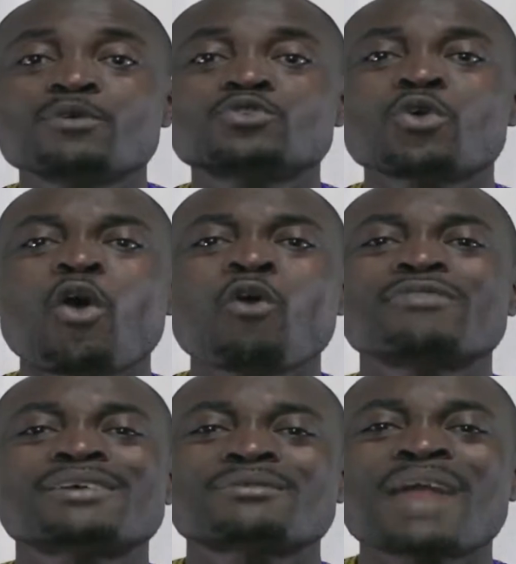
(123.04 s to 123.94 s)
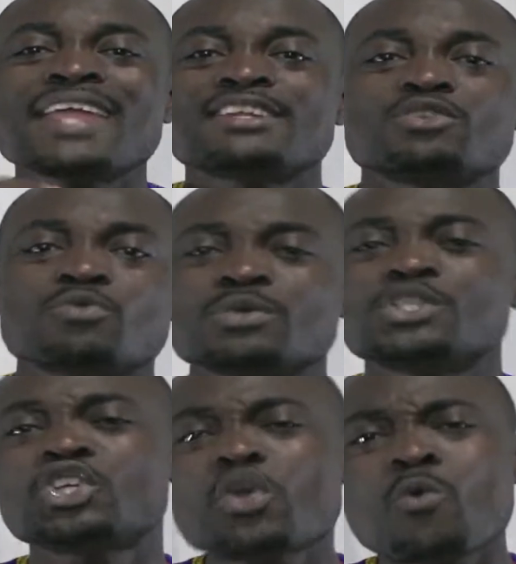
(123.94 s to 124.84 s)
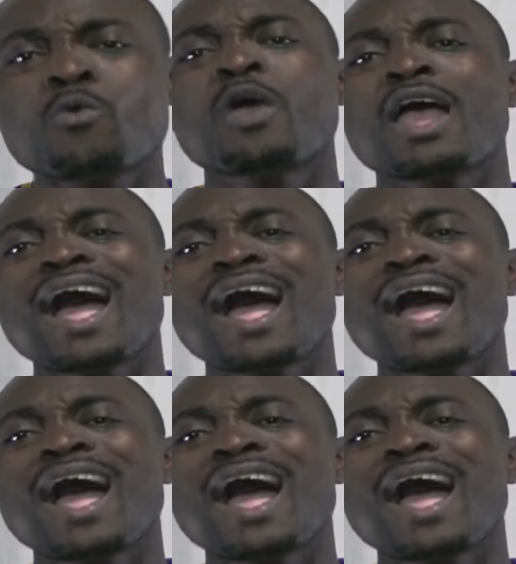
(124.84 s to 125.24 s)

to override you. You